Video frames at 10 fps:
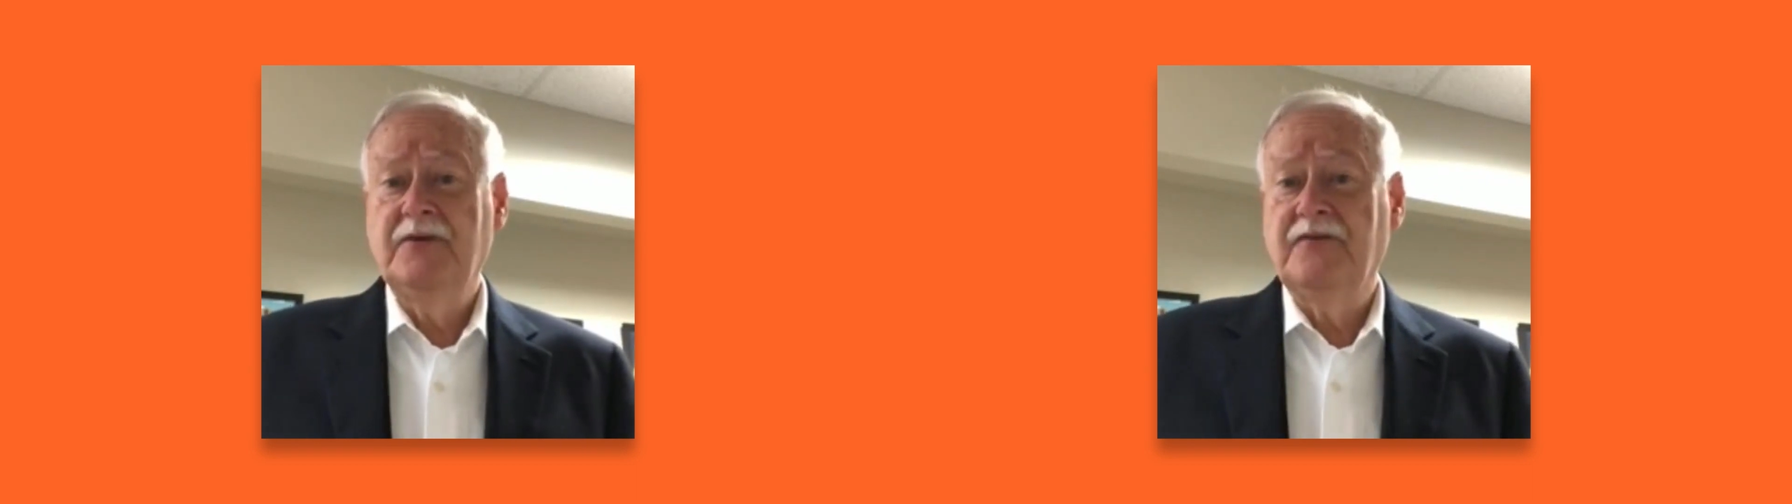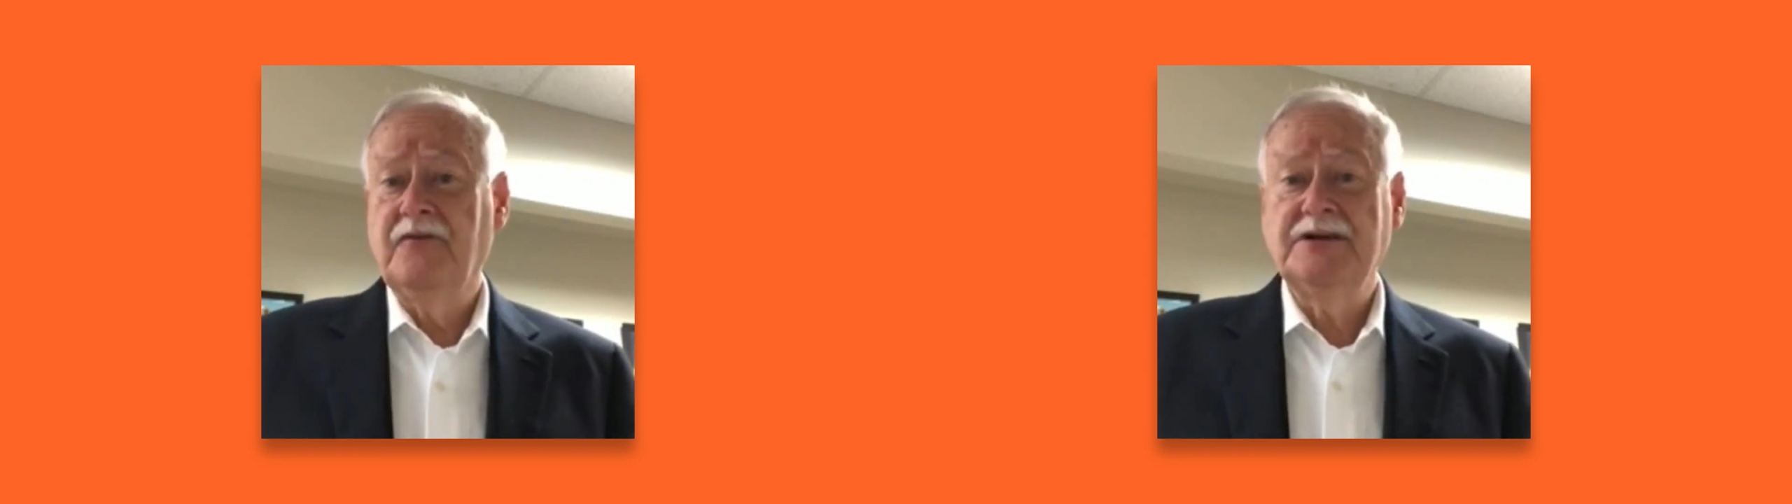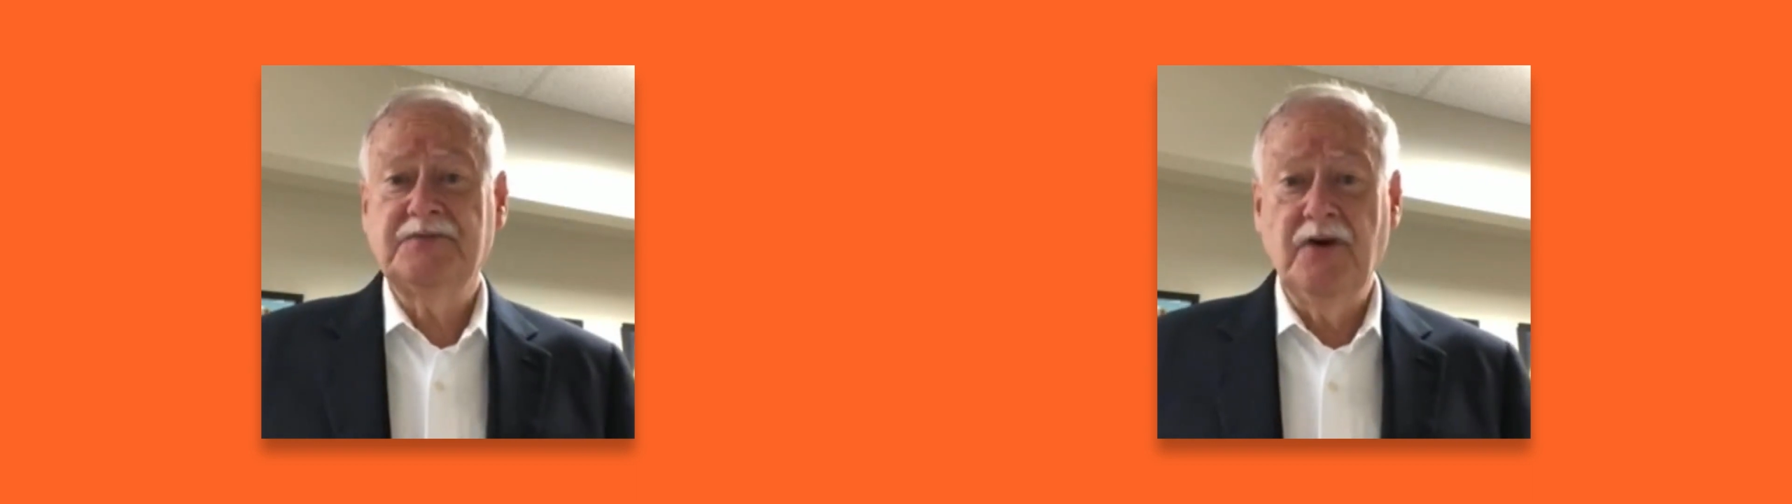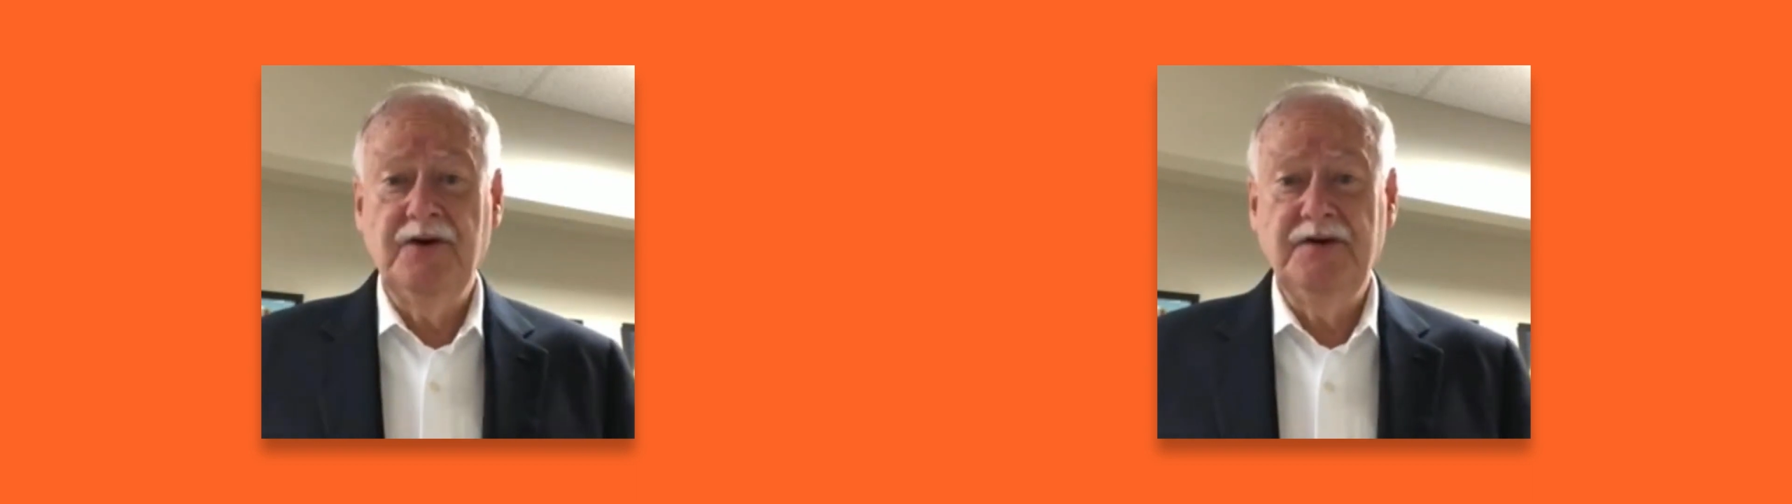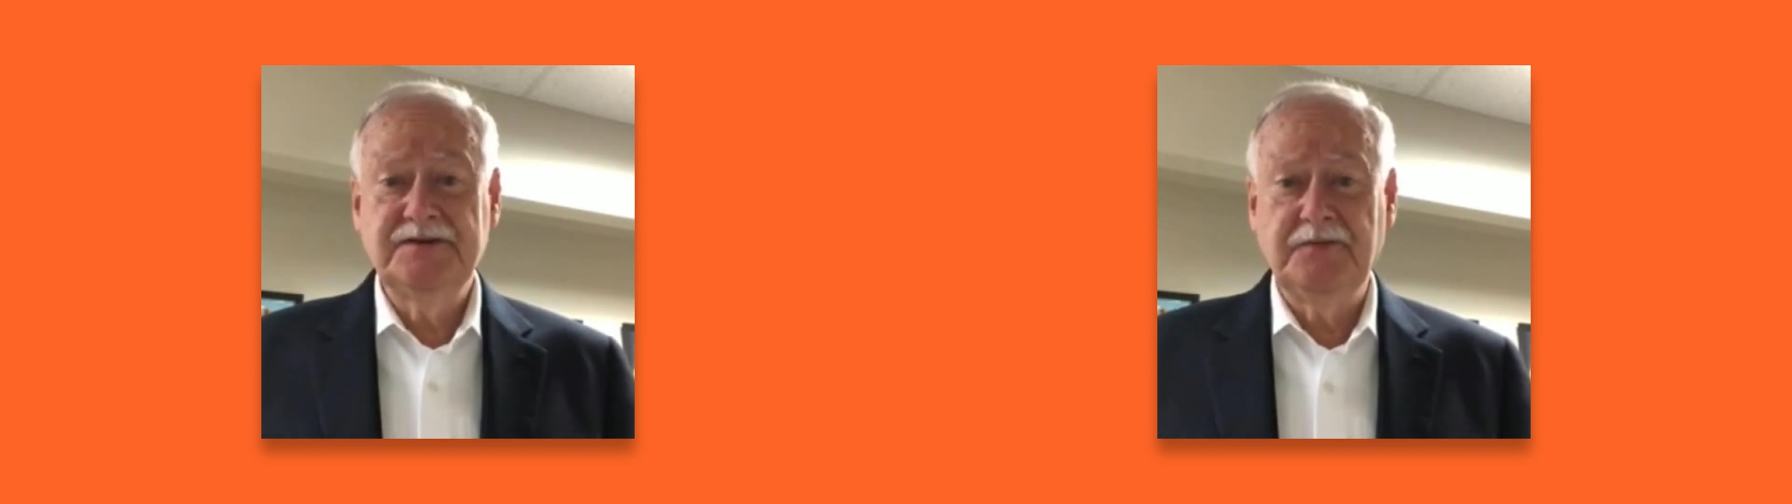the fresh
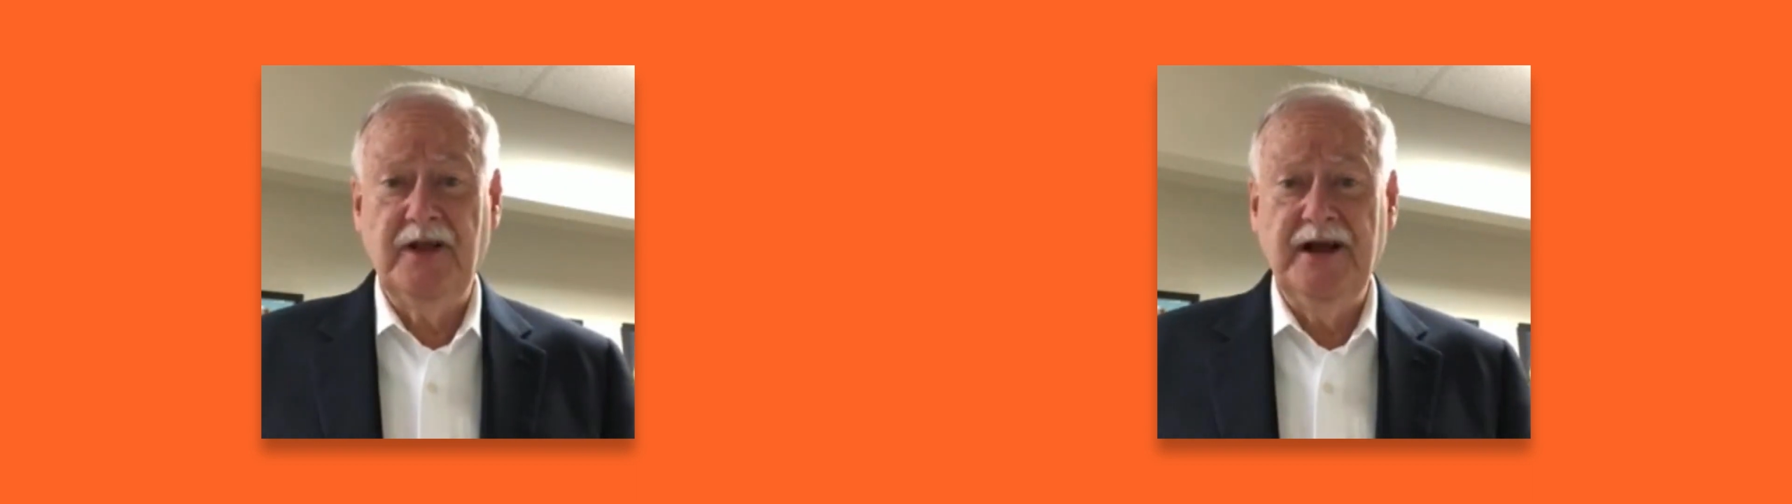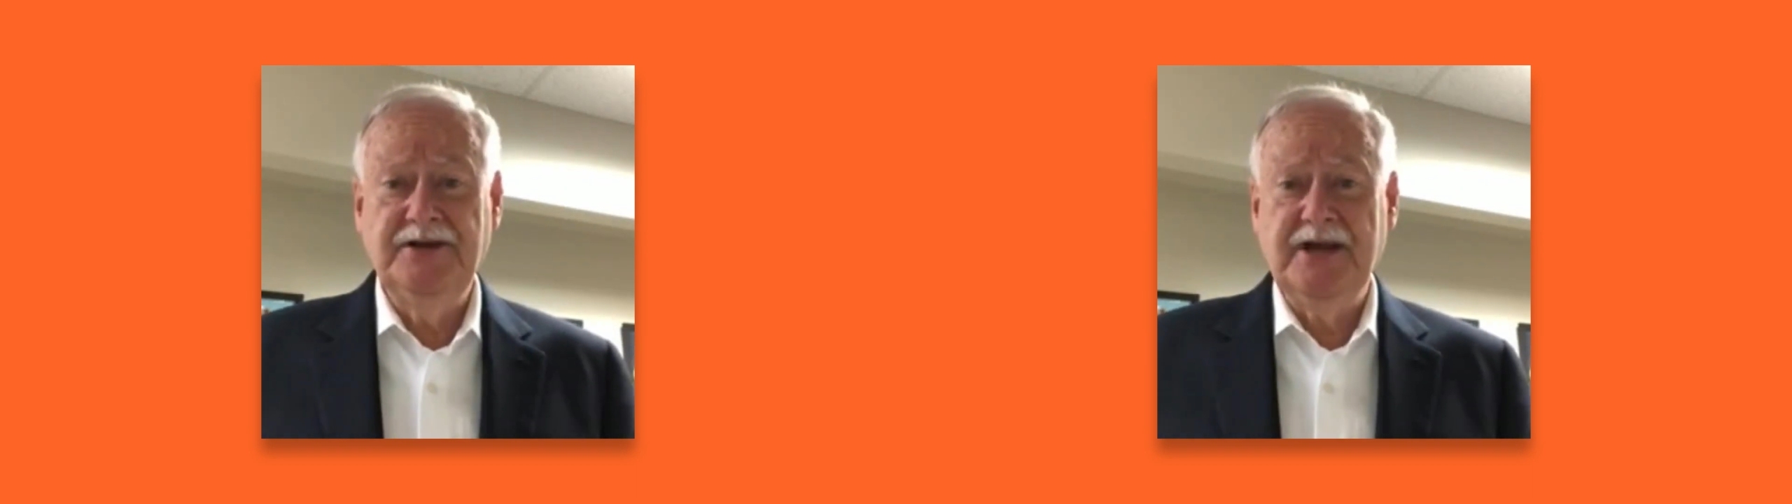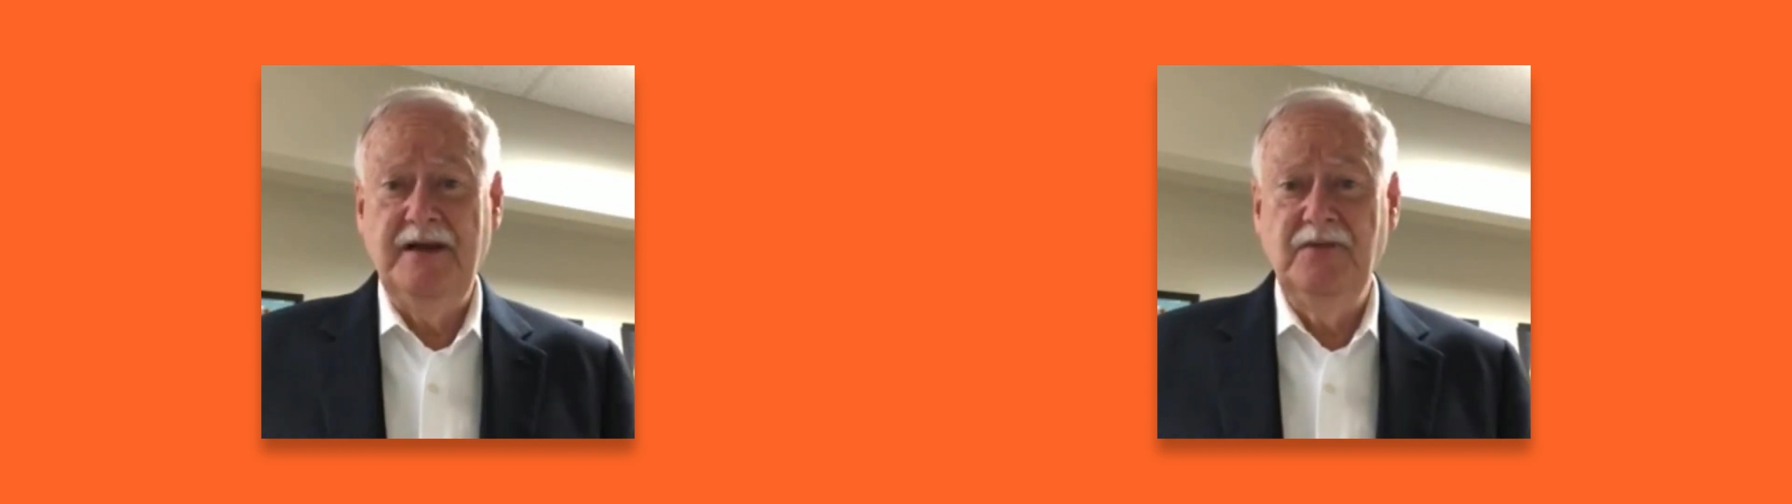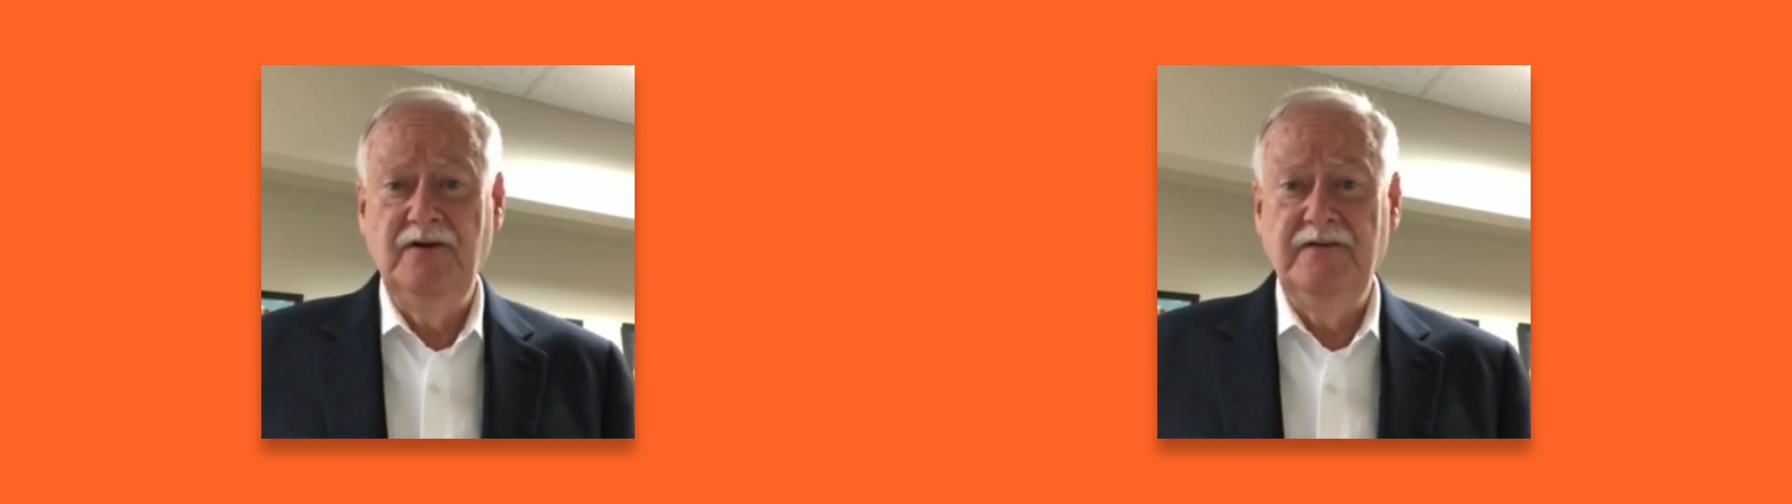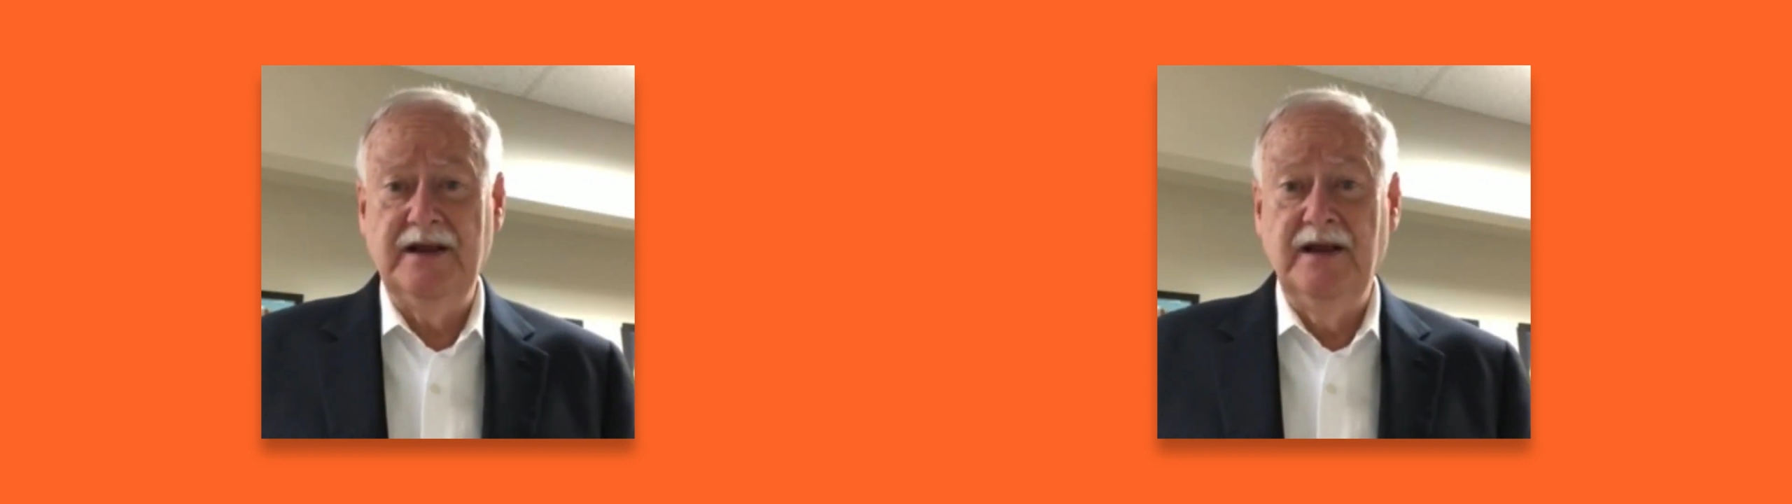produce supply chain
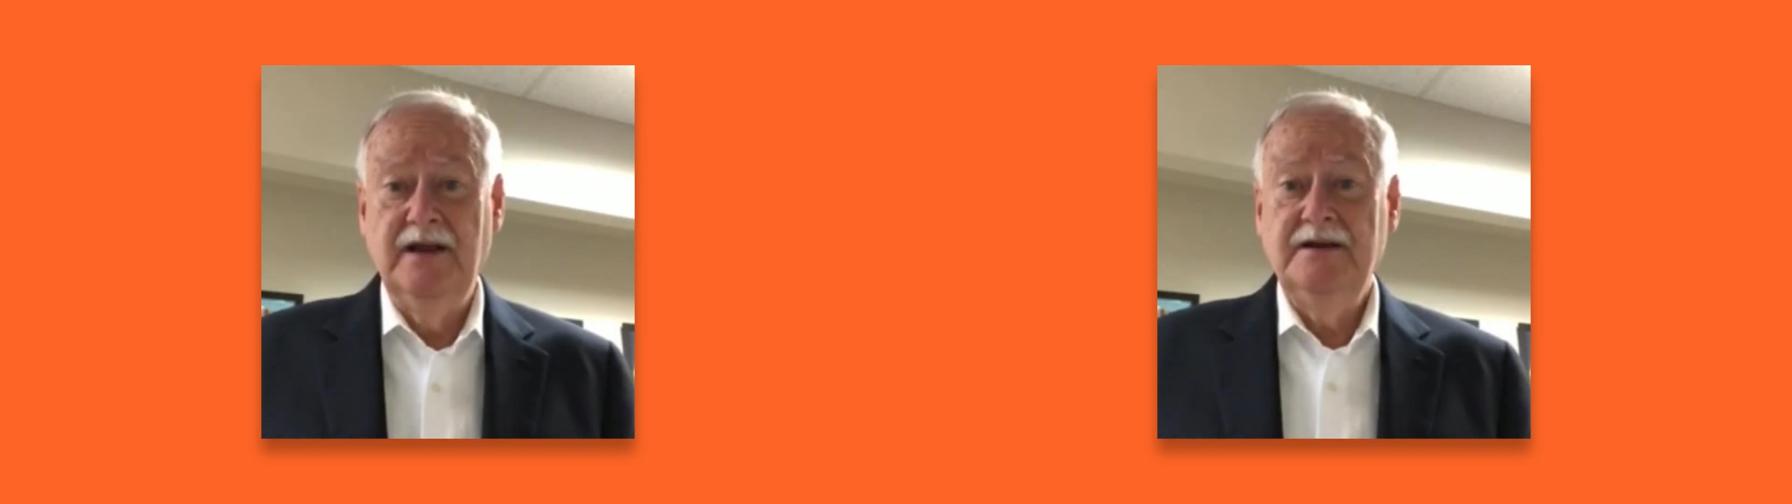moving,